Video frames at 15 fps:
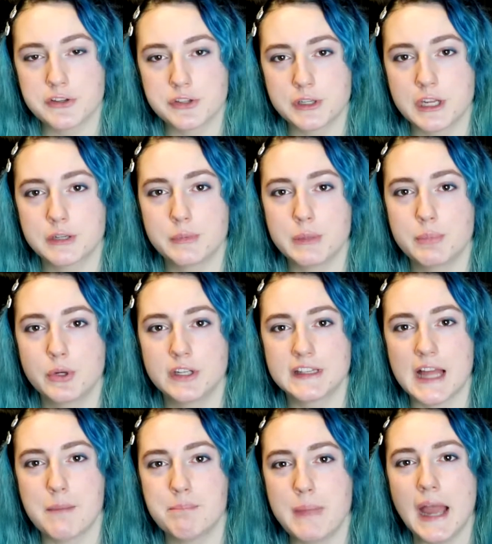actually going to be
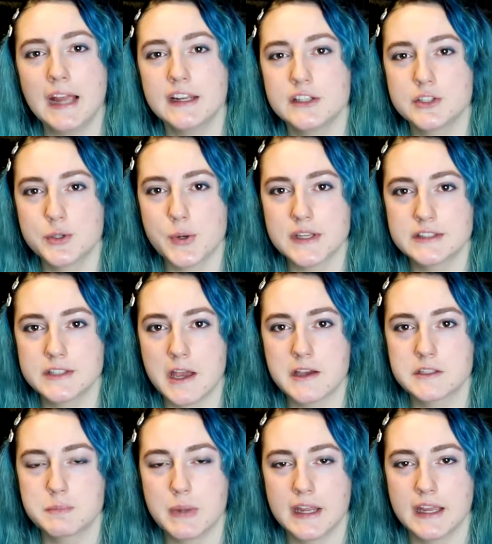putting that back into a
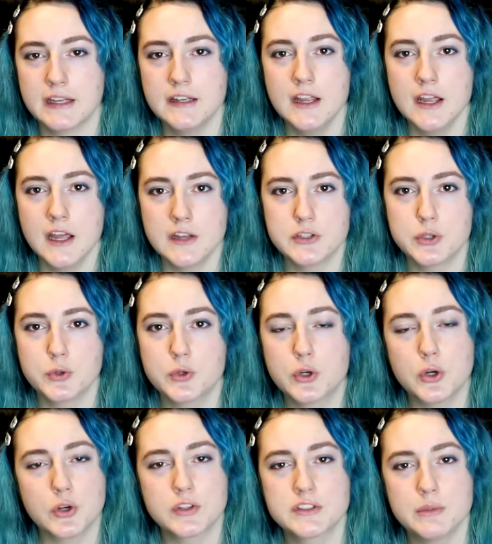saucepan to
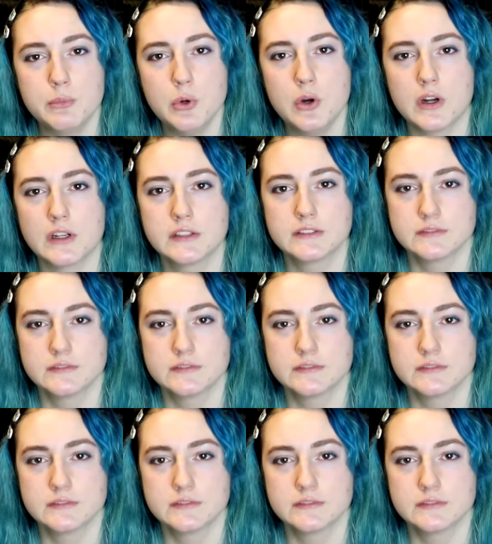cook some more.